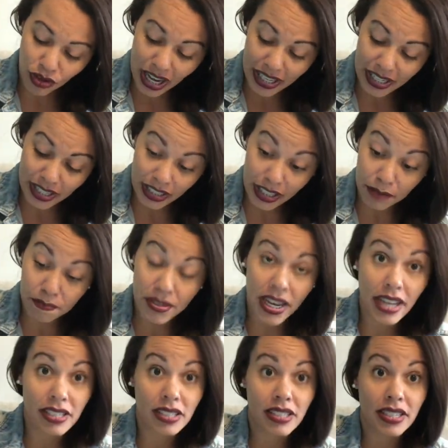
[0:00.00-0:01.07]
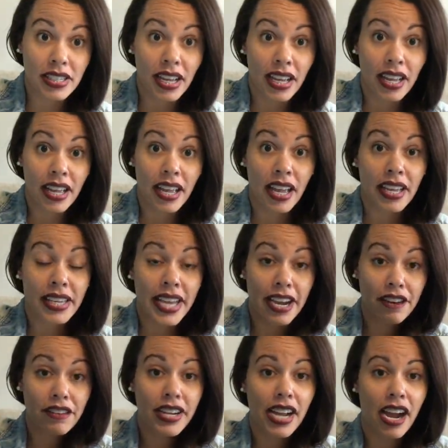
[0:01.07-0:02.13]
sleep dust
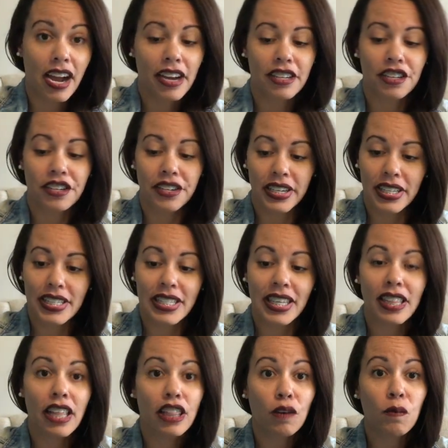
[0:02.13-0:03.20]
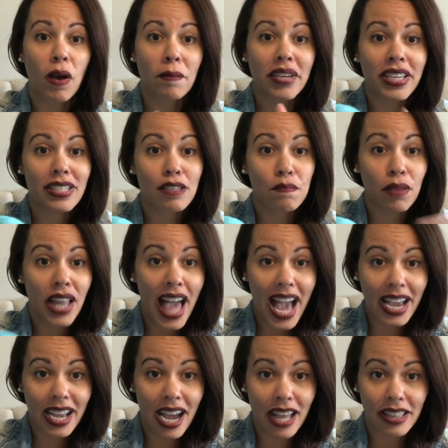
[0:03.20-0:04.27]
carry-on, you're gonna see that the webbing is
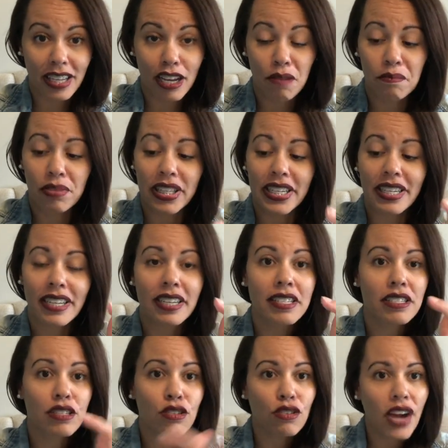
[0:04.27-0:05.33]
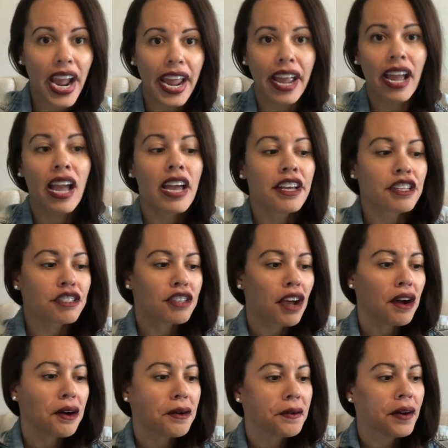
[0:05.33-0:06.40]
black. On the complete, it is gray.
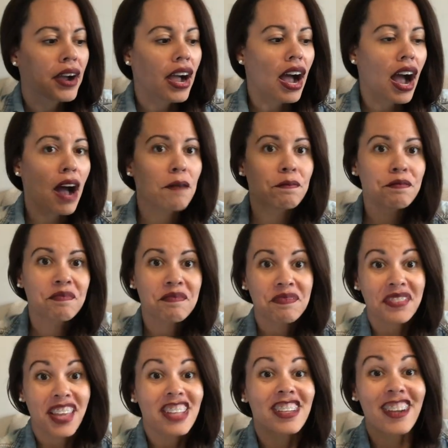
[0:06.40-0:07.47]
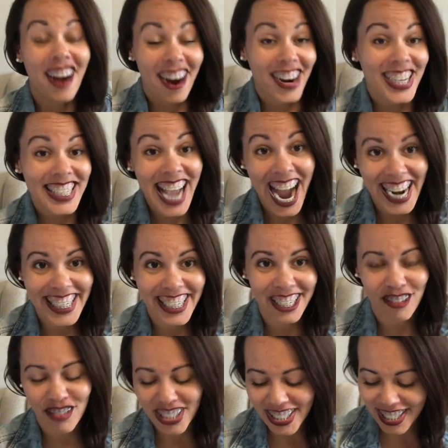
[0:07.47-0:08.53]
So there are tiny
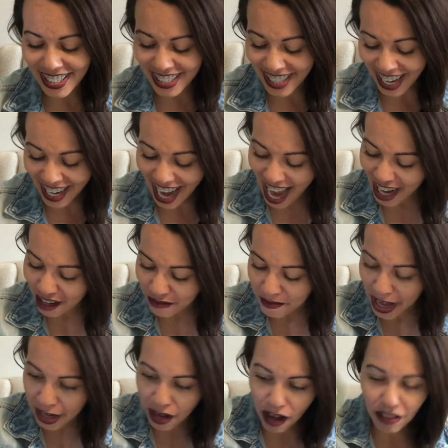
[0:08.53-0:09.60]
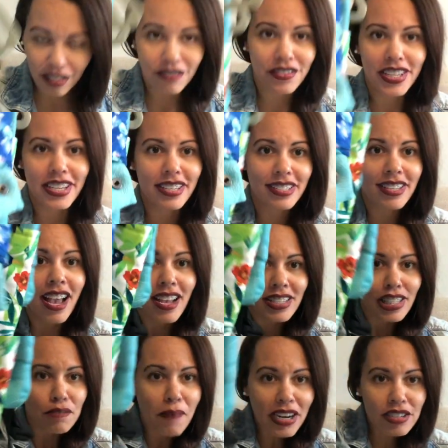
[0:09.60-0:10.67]
differences that kind of make all of these
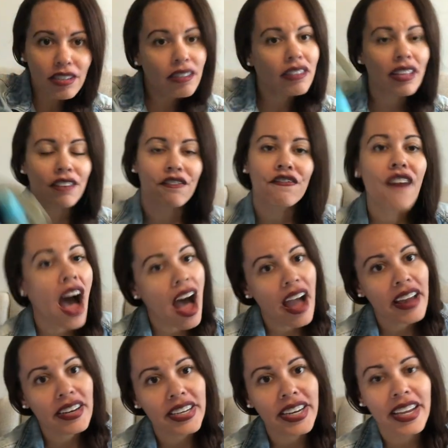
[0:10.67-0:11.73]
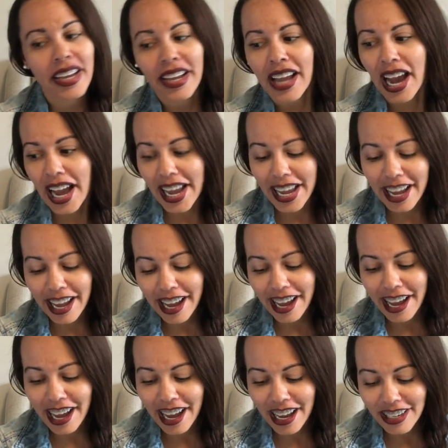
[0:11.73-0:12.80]
special and fun
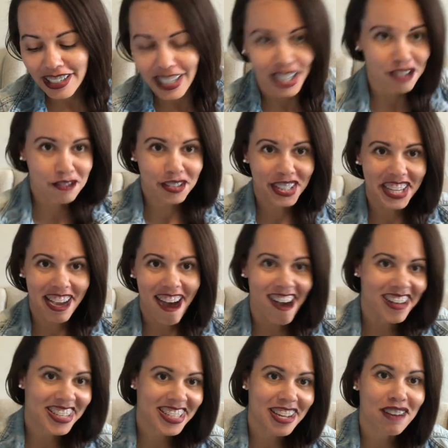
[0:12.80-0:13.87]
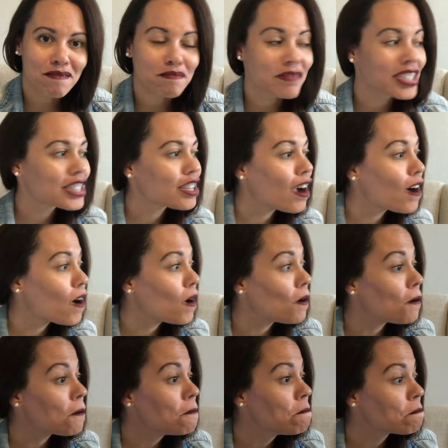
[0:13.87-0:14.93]
and equally awesome.
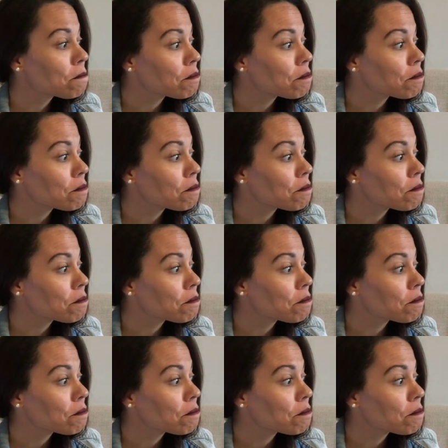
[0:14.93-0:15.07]
So